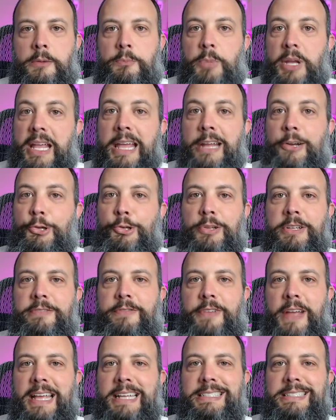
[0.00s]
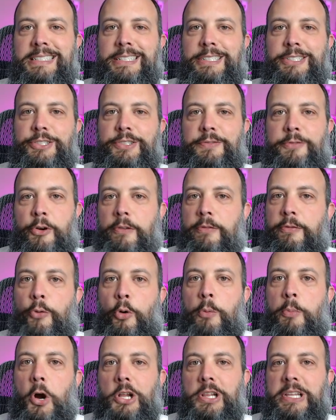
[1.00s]
Mechanical advantage for a
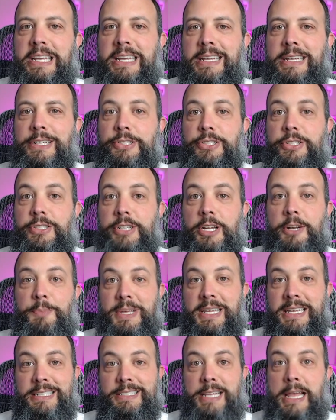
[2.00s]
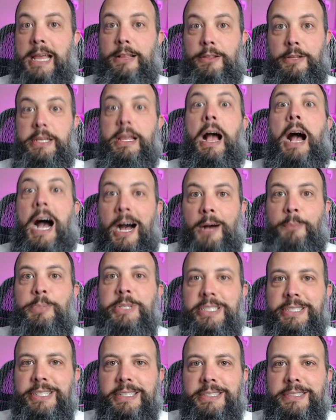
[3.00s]
four bar linkage is gonna be exactly
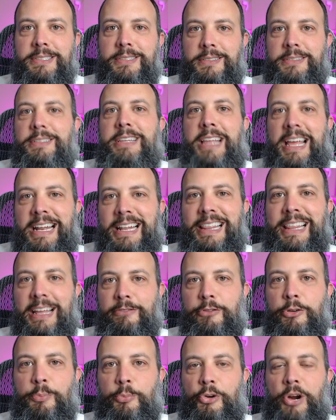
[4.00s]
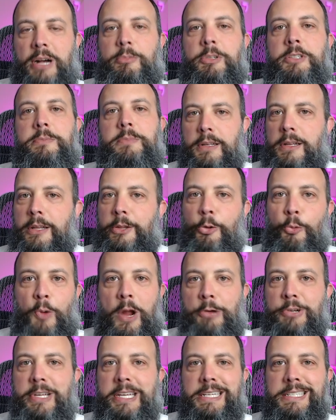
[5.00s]
opposite that lever problem. In the
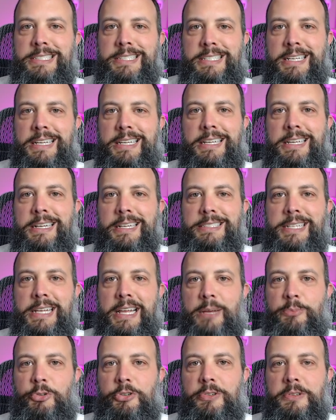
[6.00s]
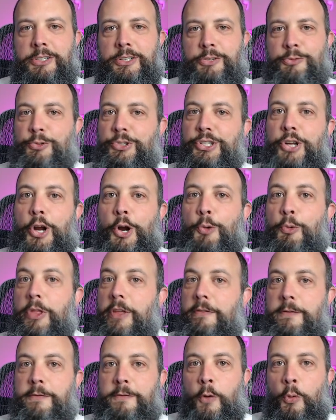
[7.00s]
round kid and stick kid example, we started with
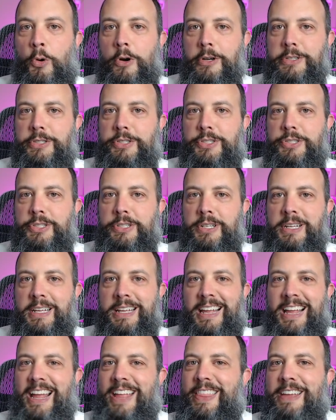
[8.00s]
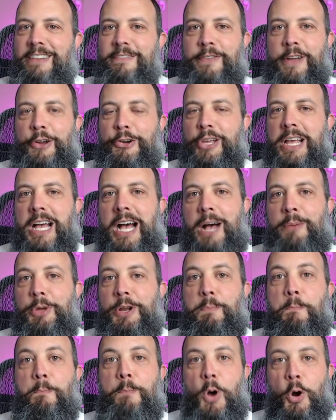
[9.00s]
a force and then found a
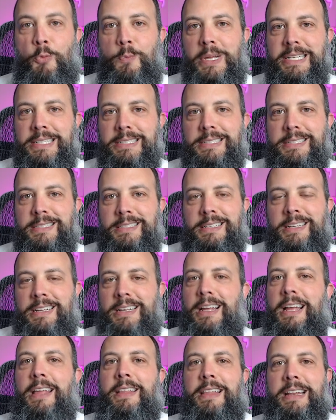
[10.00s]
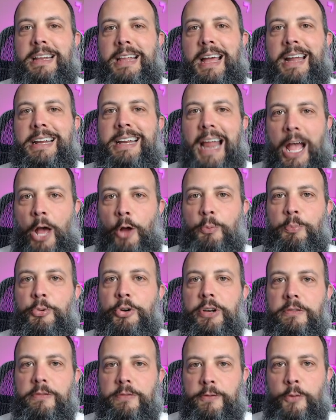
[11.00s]
common moment and then got an
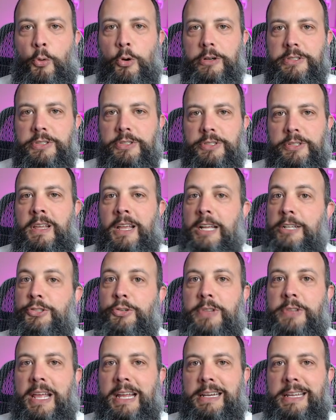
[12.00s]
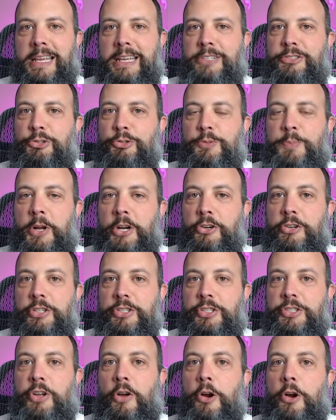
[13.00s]
output force. And so in that case, it was better to
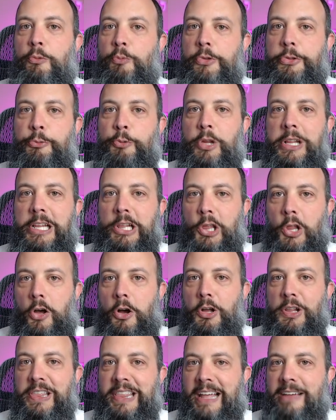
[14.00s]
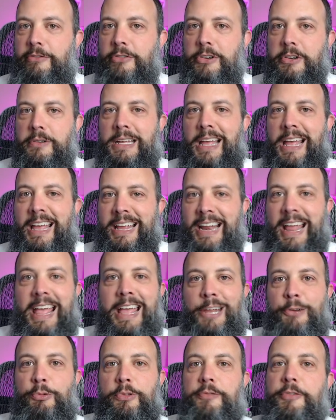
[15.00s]
start with a really long lever and
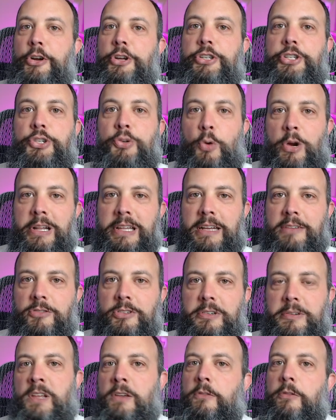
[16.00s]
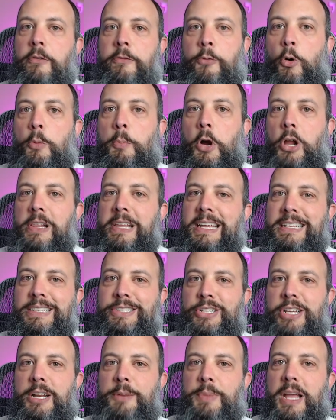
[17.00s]
end with a very short lever. For four bar linkage,
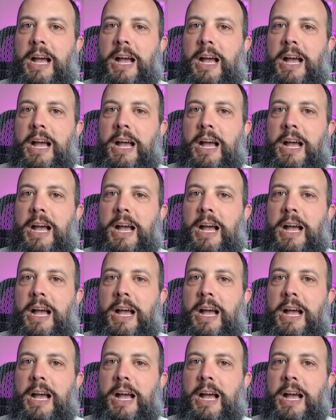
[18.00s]
it's gonna be